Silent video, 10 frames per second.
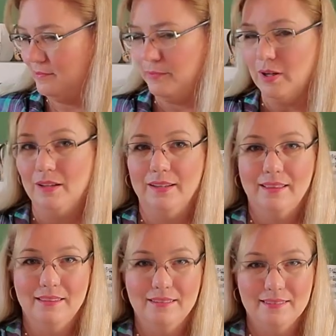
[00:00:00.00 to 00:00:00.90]
pot
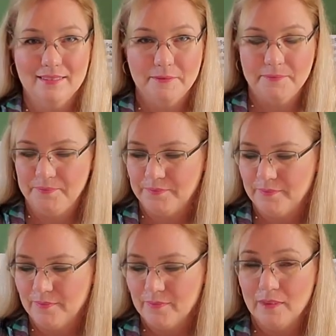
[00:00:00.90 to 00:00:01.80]
like this,
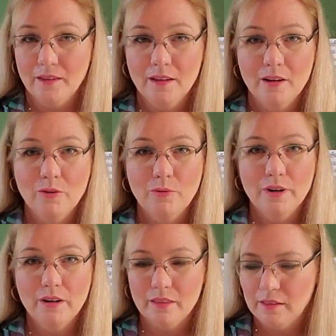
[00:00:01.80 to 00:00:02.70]

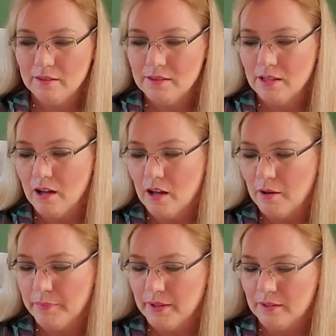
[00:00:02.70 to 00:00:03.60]
where the
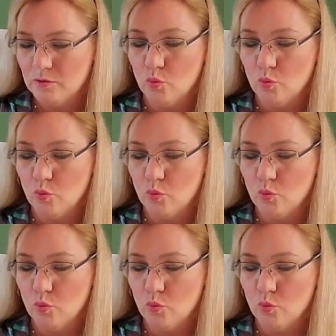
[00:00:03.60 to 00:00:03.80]
top is